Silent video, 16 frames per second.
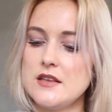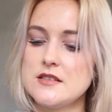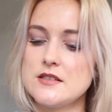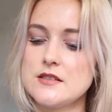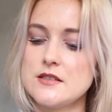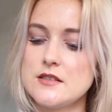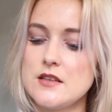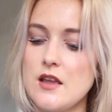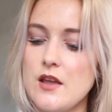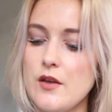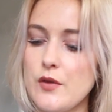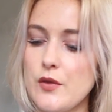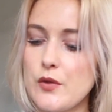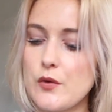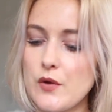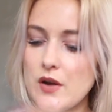is
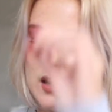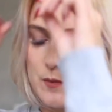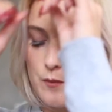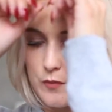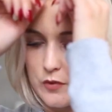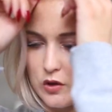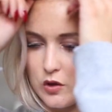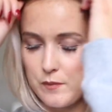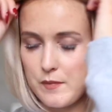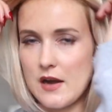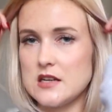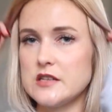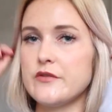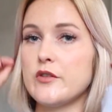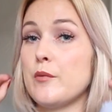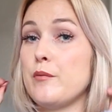three new
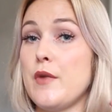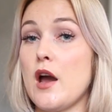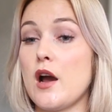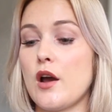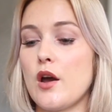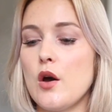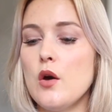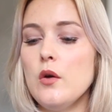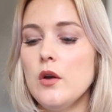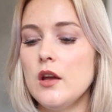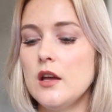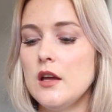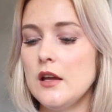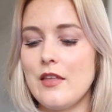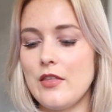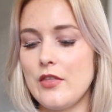pairs from Bianco.
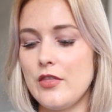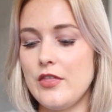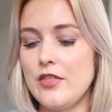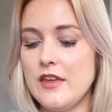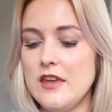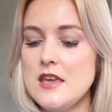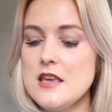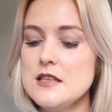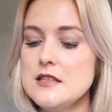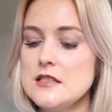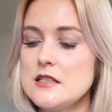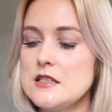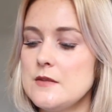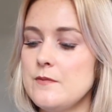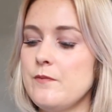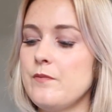
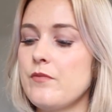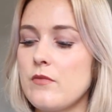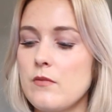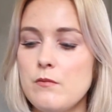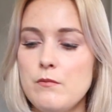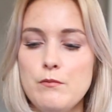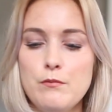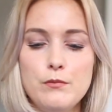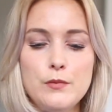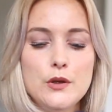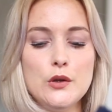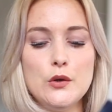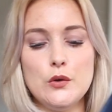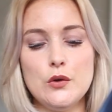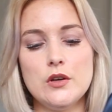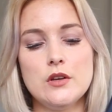These
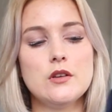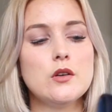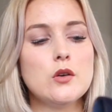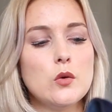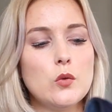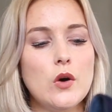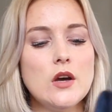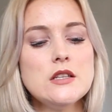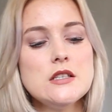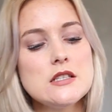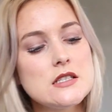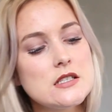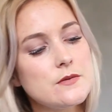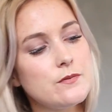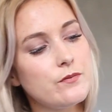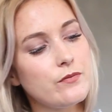blue
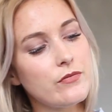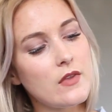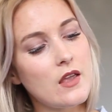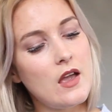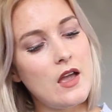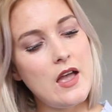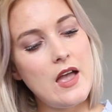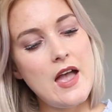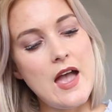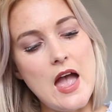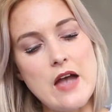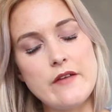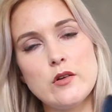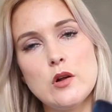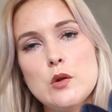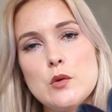ones.
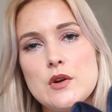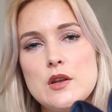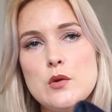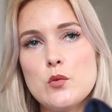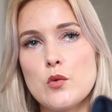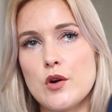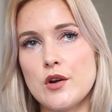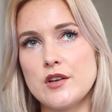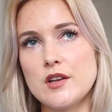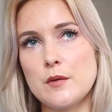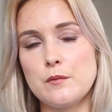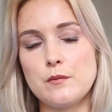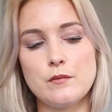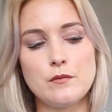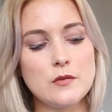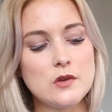I've already worn
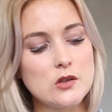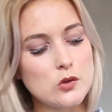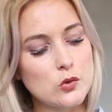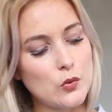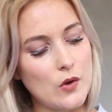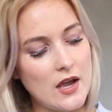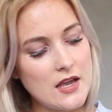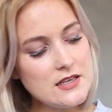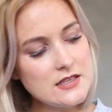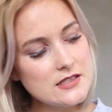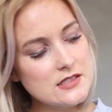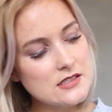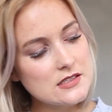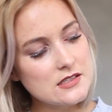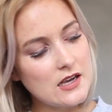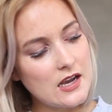them
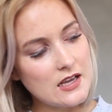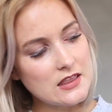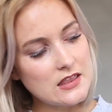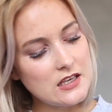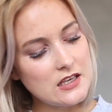twice, I